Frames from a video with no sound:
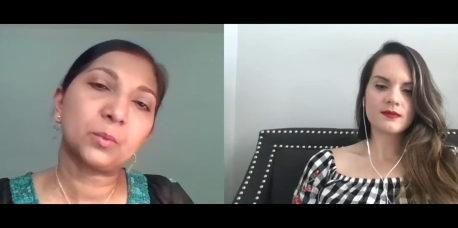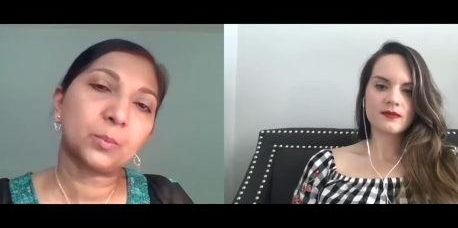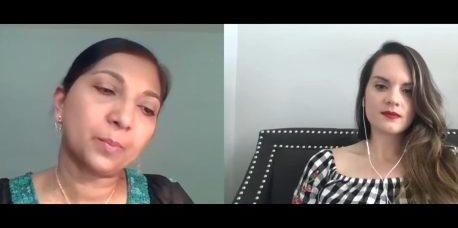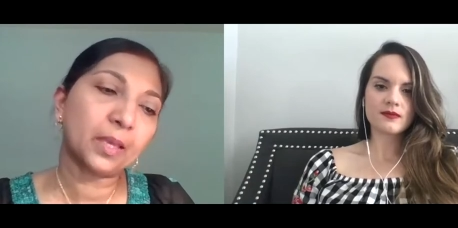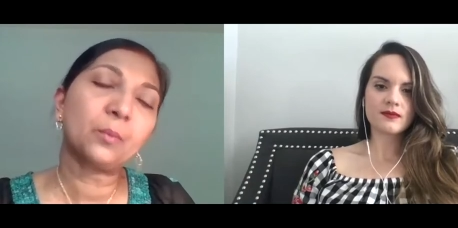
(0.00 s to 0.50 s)

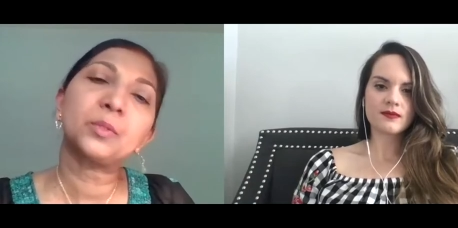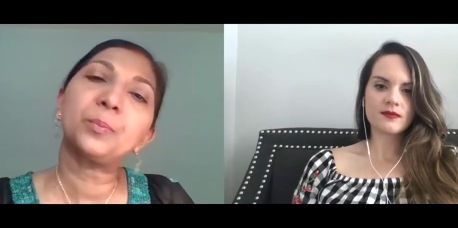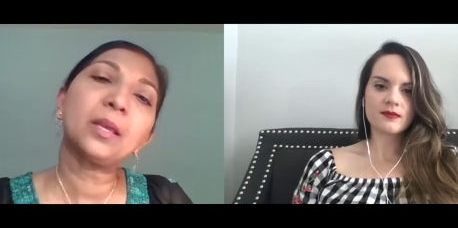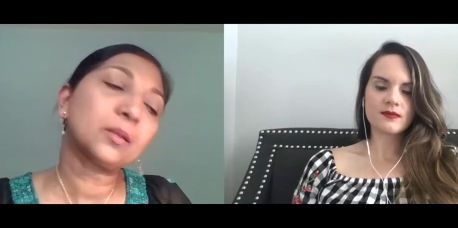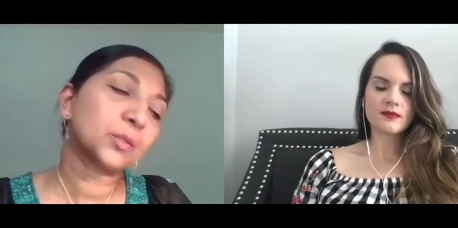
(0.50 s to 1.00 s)
Speaker 1: speak,
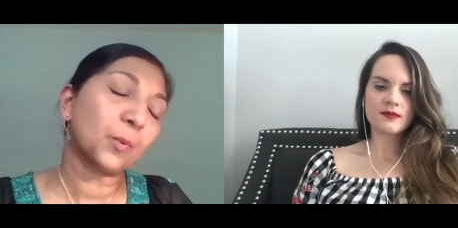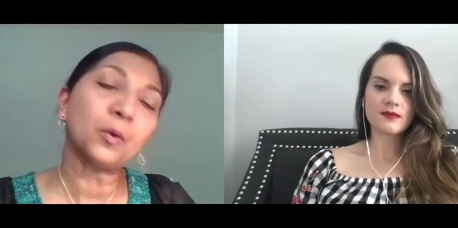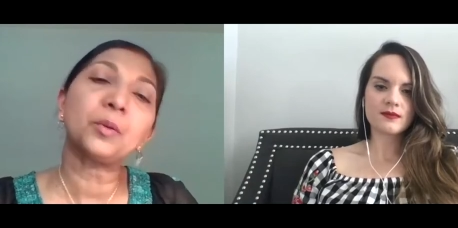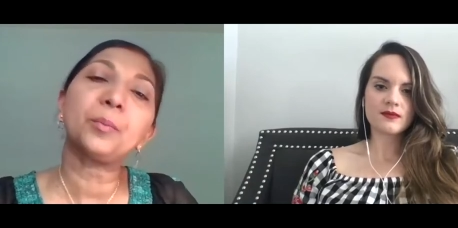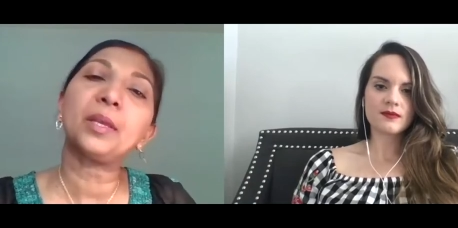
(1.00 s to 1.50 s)
speak,
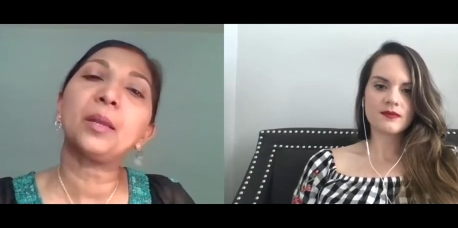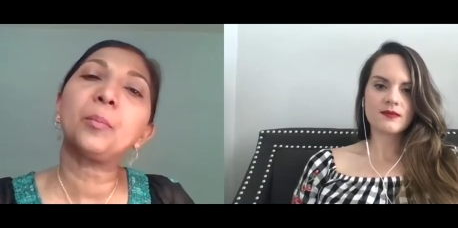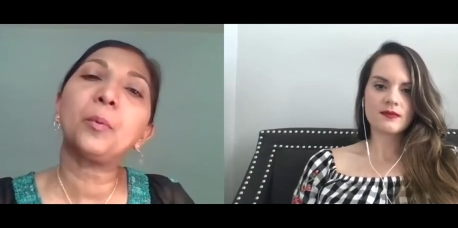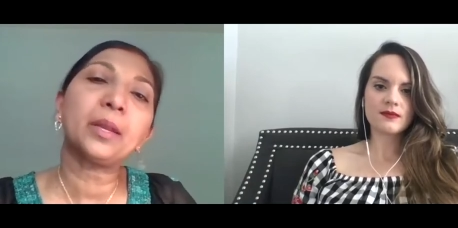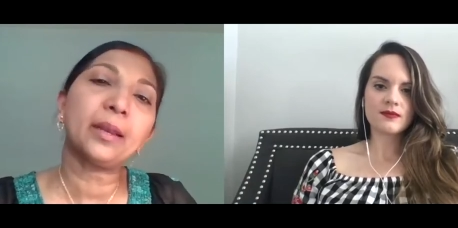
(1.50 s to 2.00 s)
spoke to me
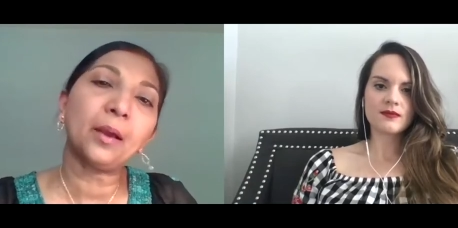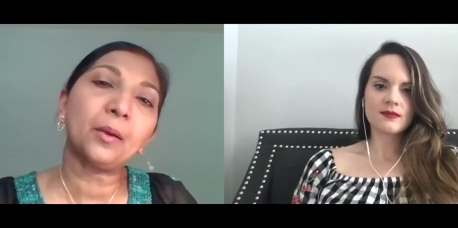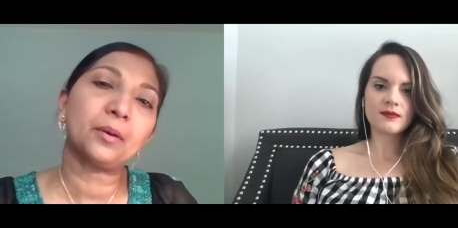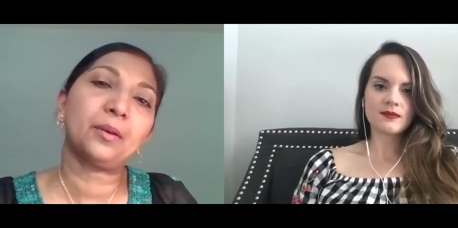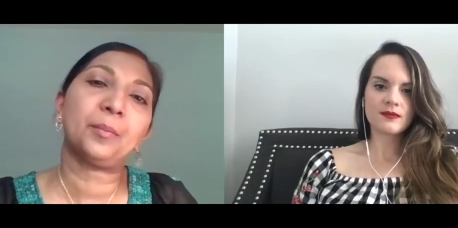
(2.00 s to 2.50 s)
and pointed
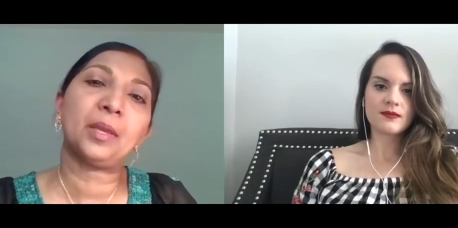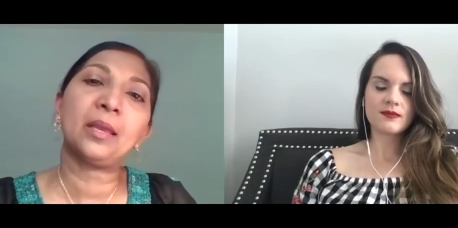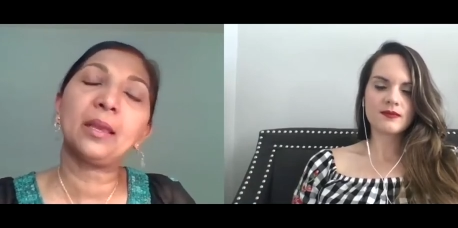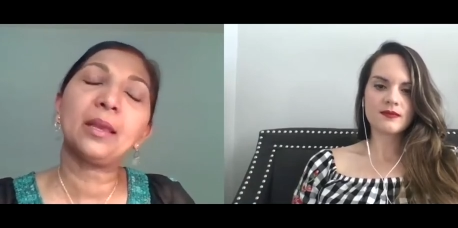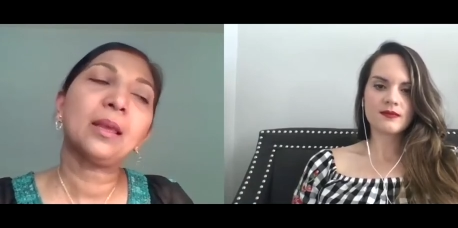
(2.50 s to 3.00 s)
out to
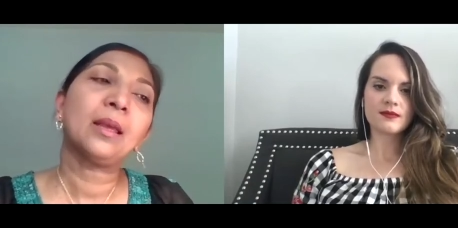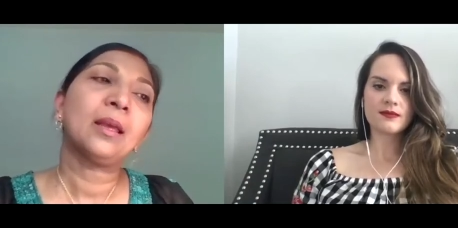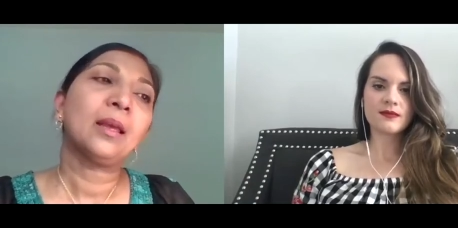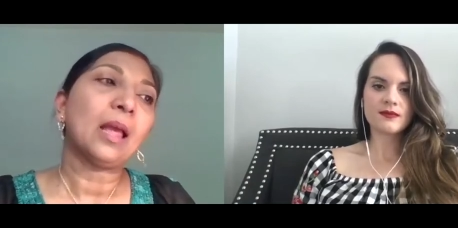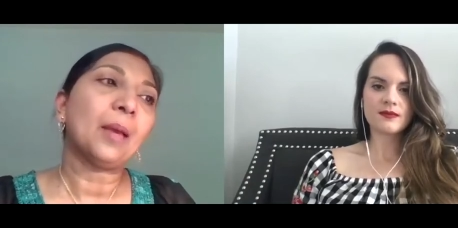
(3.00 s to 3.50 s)
me
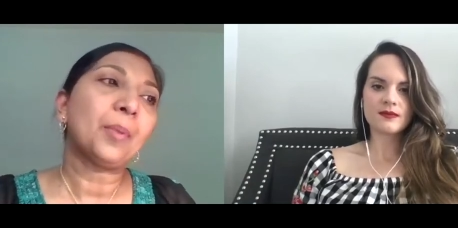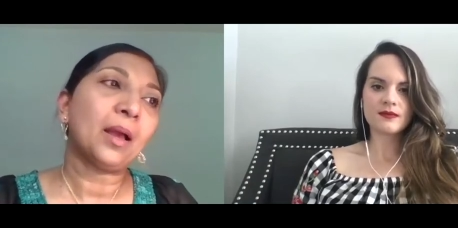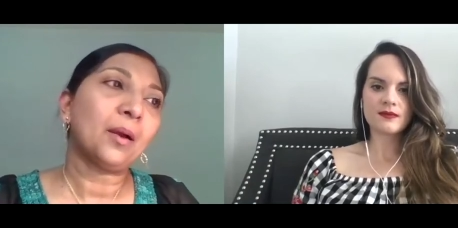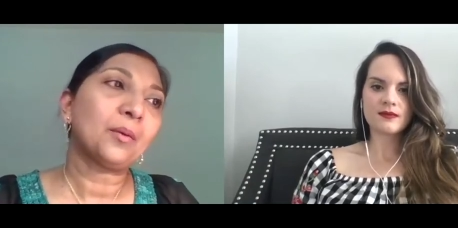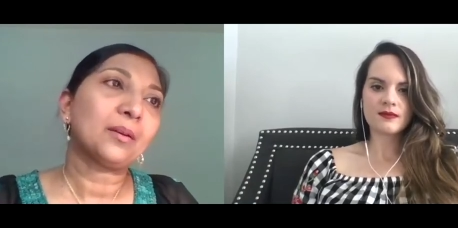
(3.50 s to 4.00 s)

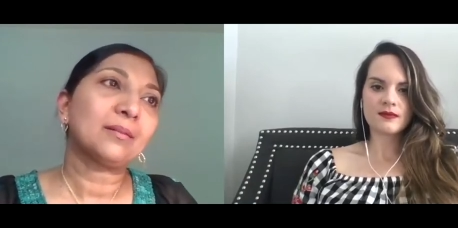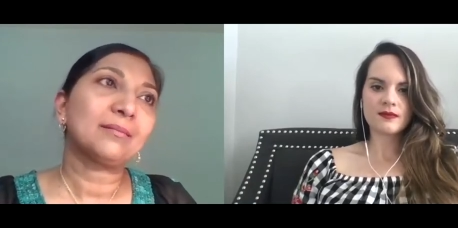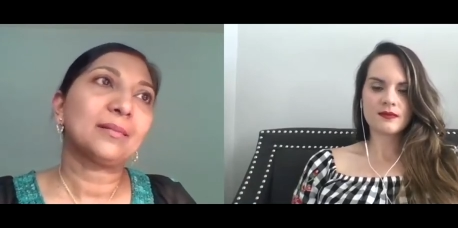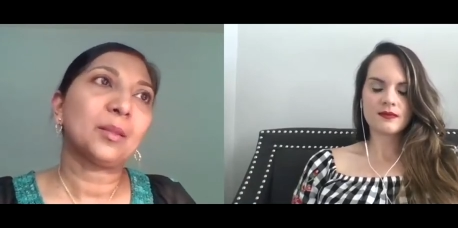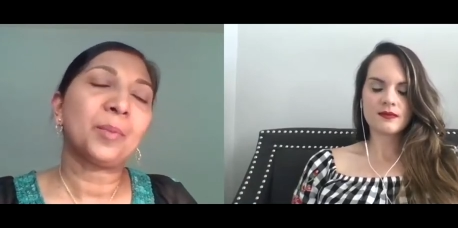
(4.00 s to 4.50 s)
about
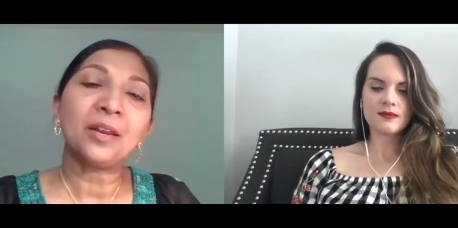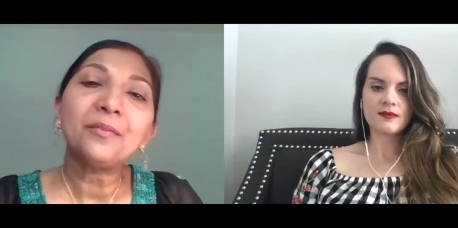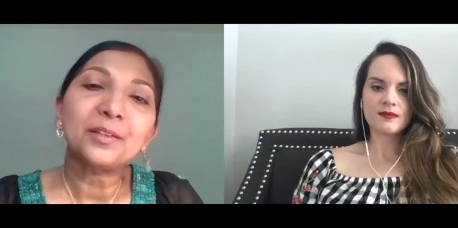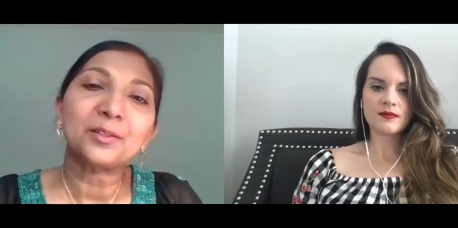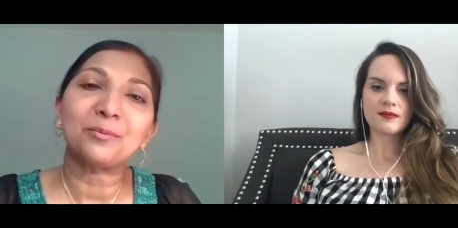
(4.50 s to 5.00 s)
the
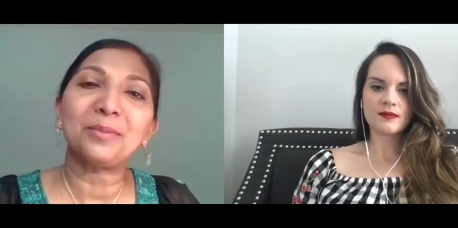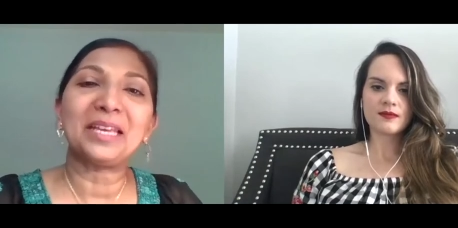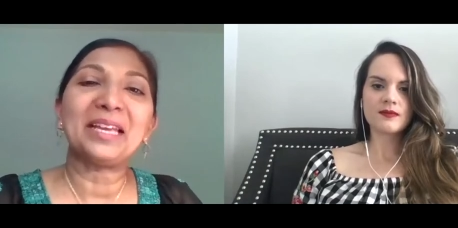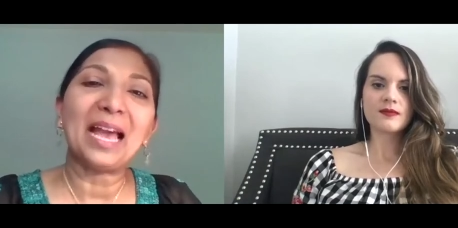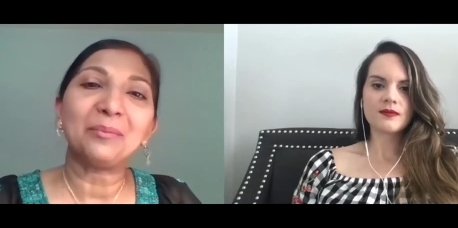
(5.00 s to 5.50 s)
benefits of
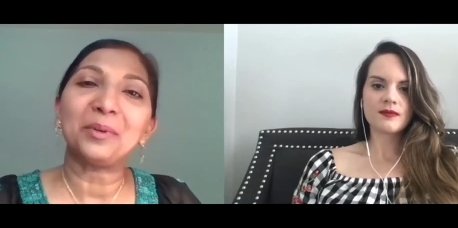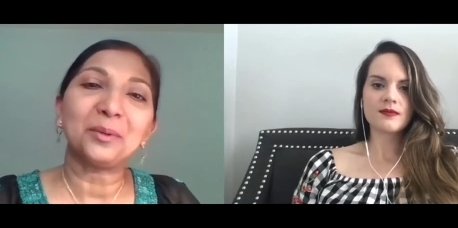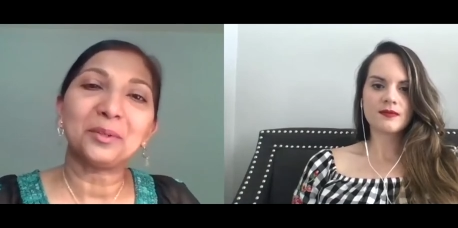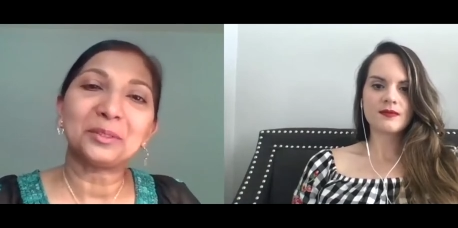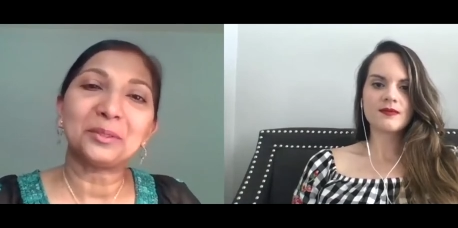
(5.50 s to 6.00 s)
being
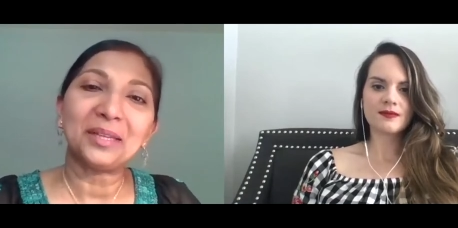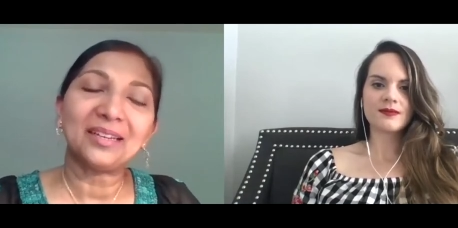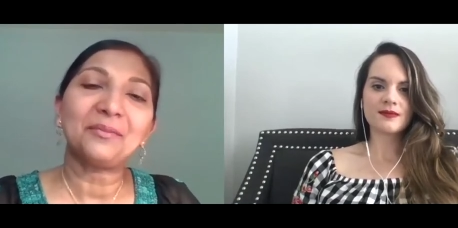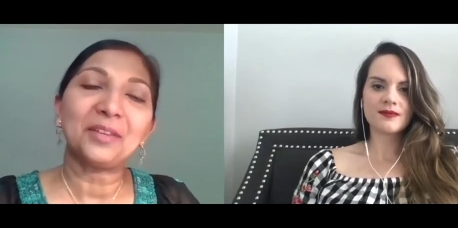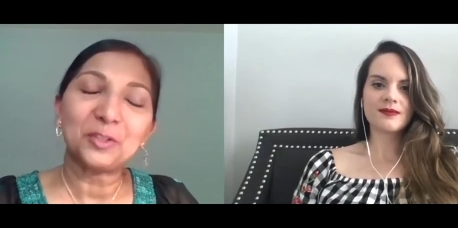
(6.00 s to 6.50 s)
happy also.
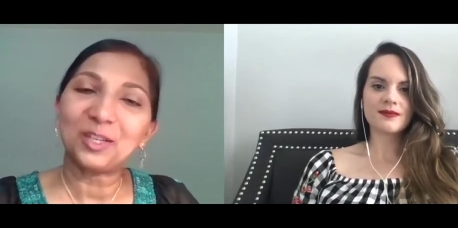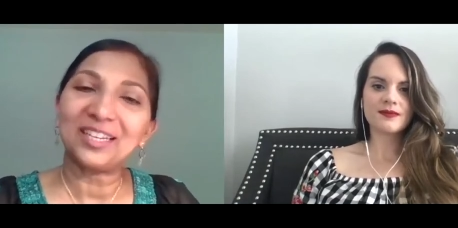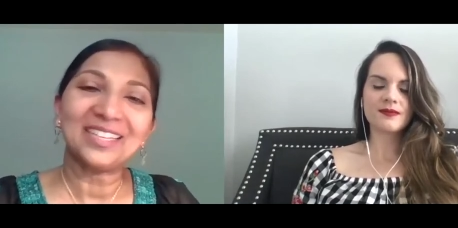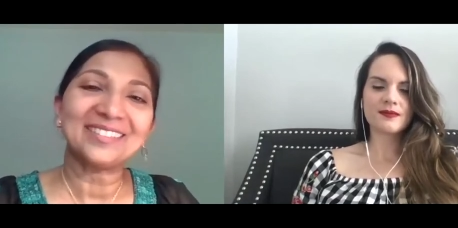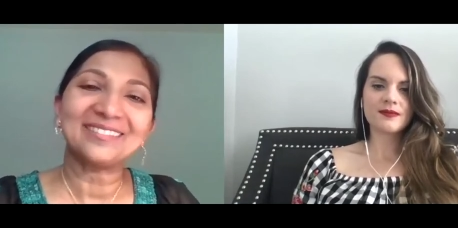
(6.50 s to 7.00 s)
And eventually,